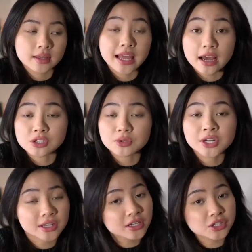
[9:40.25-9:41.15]
Yeah, so
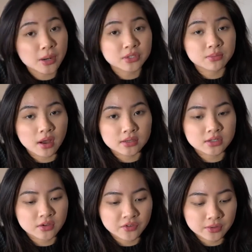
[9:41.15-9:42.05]
check the description box.
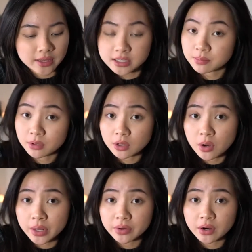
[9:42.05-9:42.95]
There's a few links
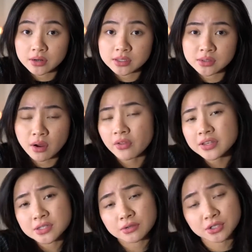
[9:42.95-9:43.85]
below in regards to all
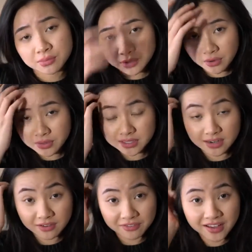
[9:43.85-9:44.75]
this YouTube growth
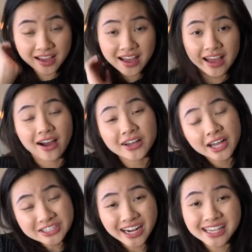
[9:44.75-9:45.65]
stuff. I'll
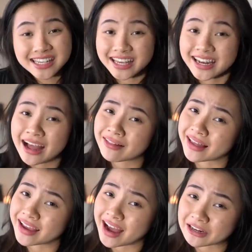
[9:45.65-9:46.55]
catch you guys in L
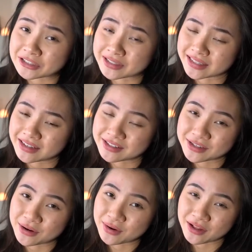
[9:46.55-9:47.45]
A, actually.
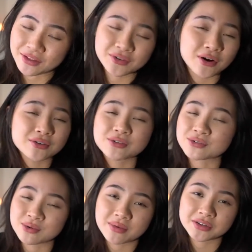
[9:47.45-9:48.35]
So I love you all so,
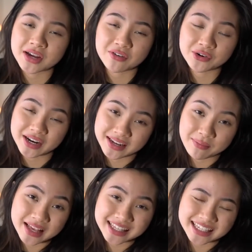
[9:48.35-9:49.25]
so much. Have a great,
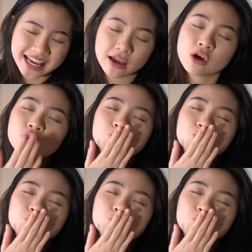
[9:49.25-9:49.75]
amazing day.